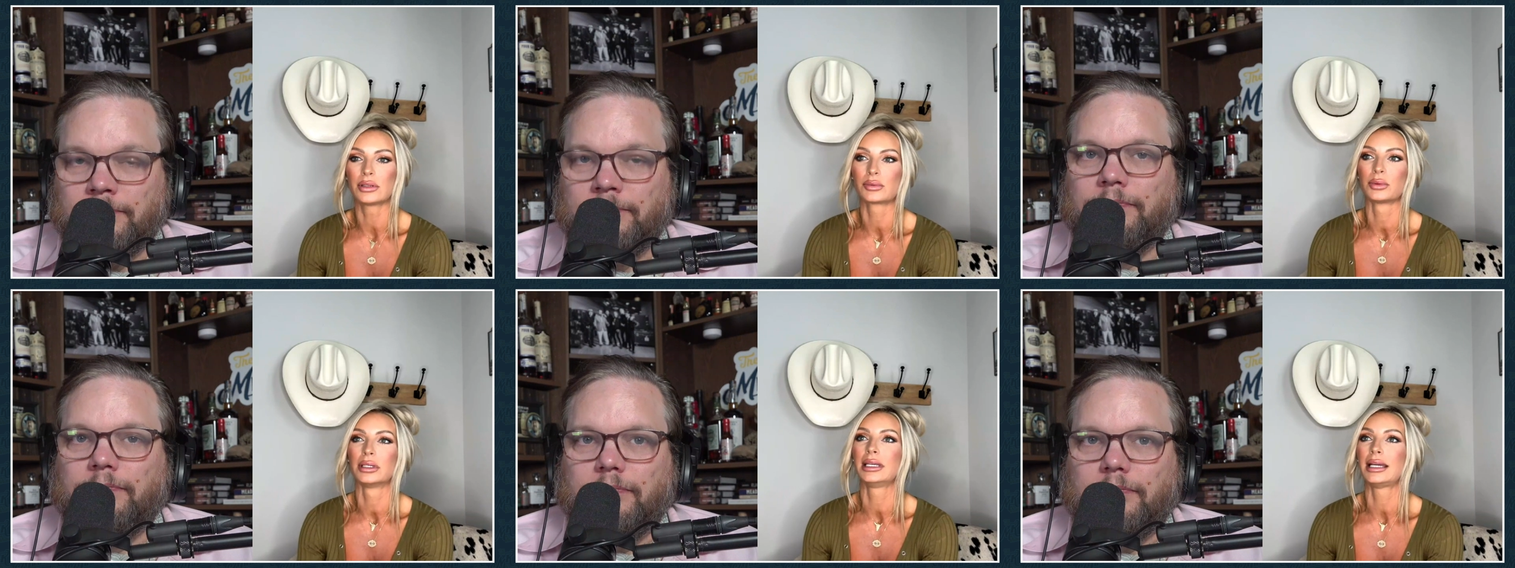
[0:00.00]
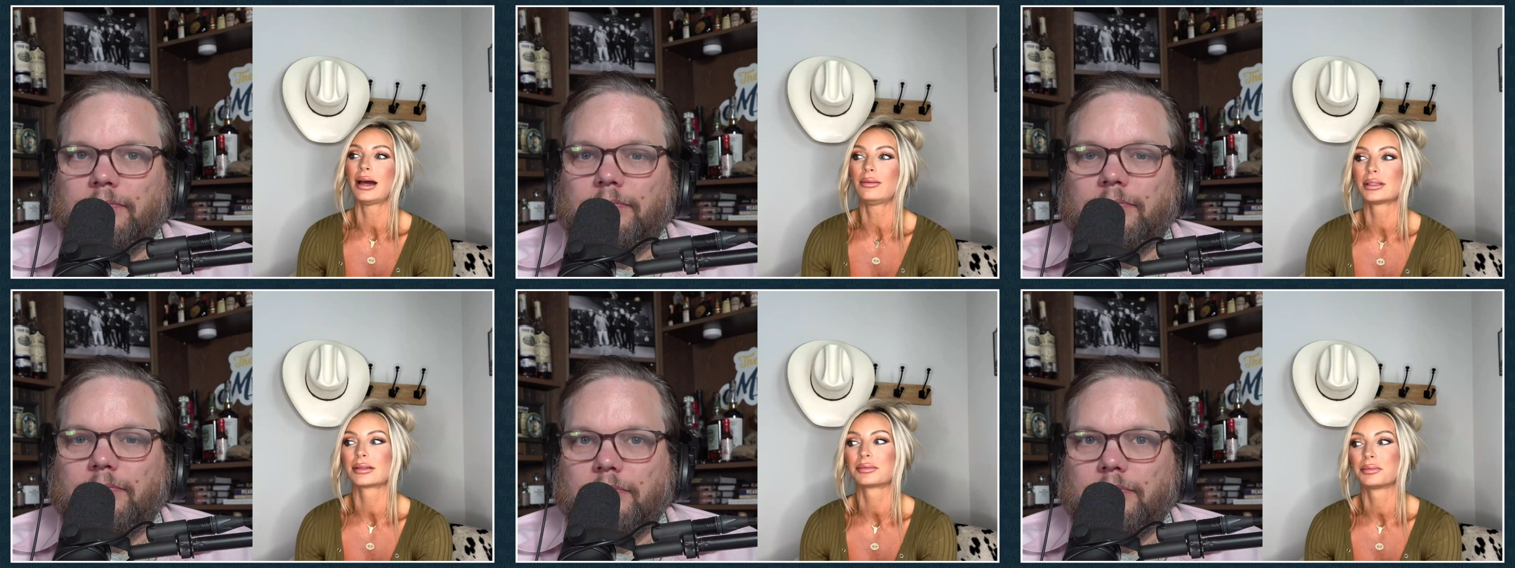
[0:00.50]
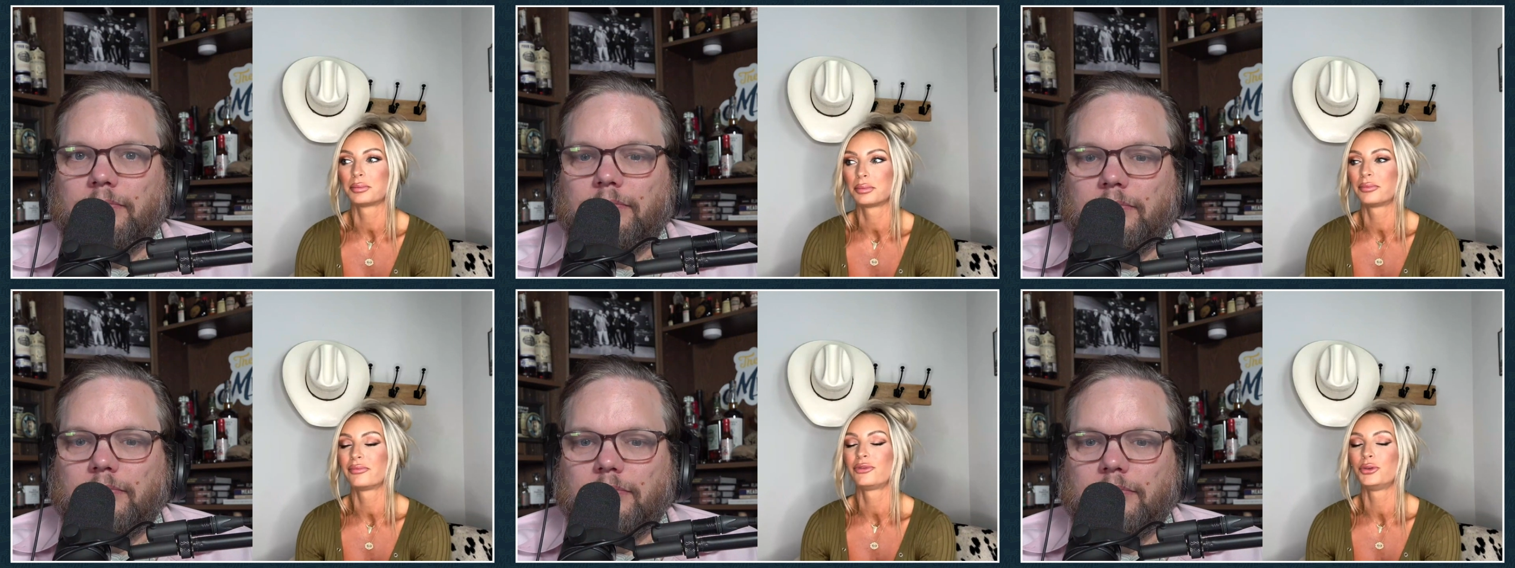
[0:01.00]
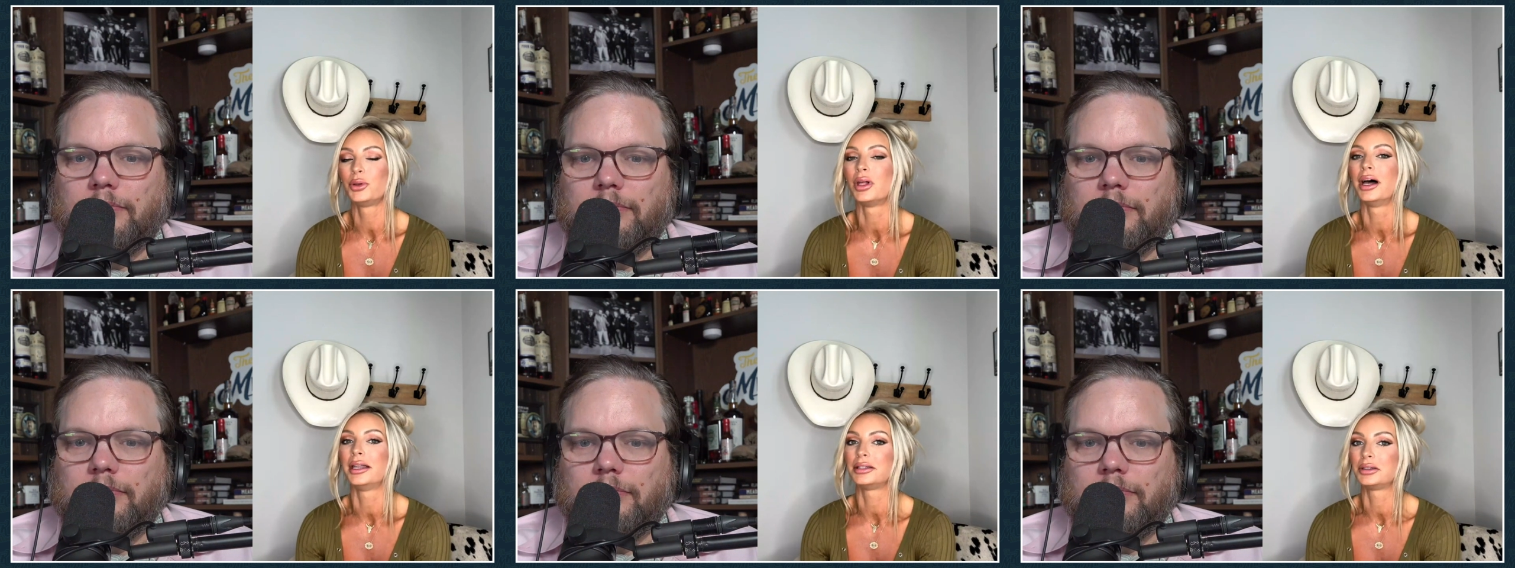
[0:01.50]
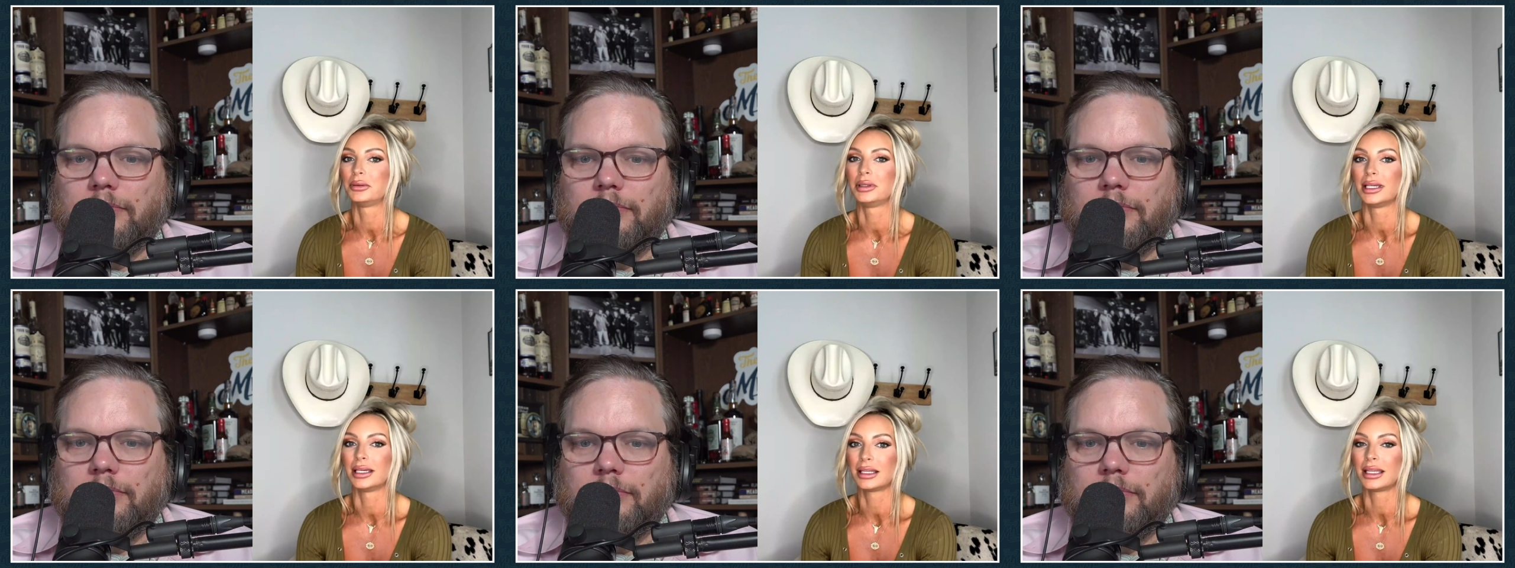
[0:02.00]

Speaker 1: I was really, I was full on doing